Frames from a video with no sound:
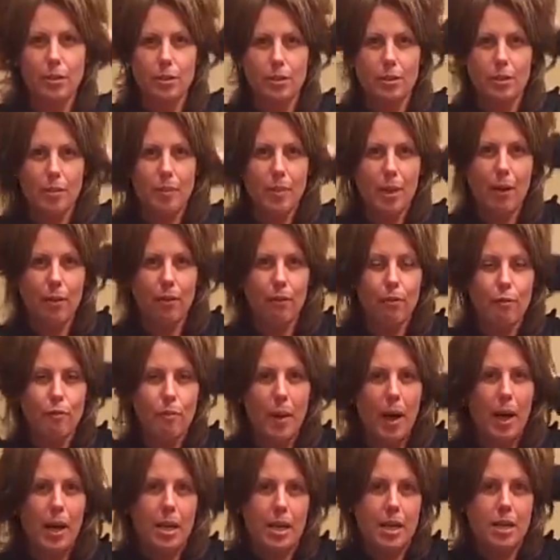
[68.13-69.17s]
good amount of
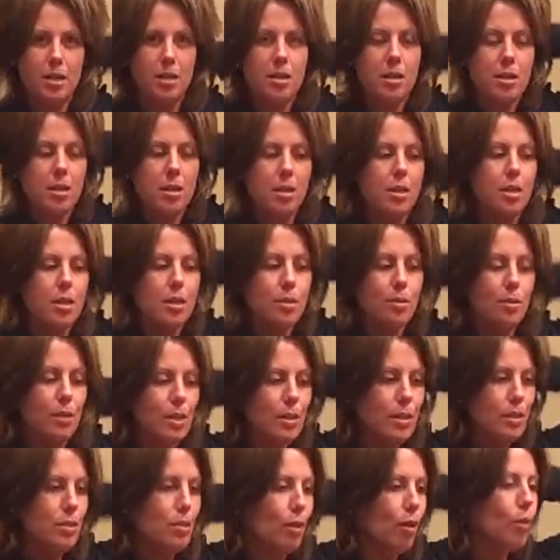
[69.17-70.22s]
body. So I'll
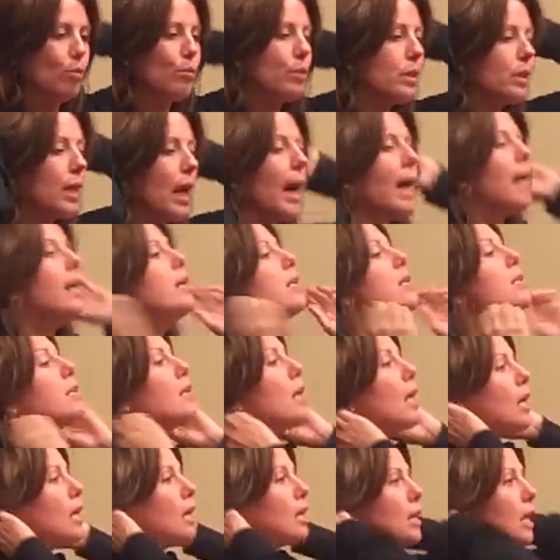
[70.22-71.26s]
start with that and
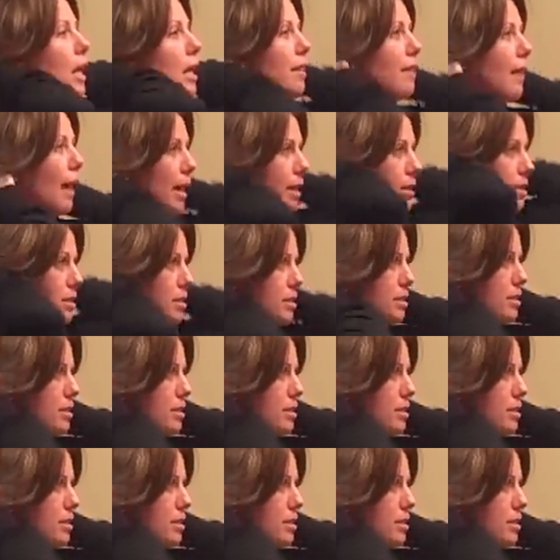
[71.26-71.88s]
kind of let that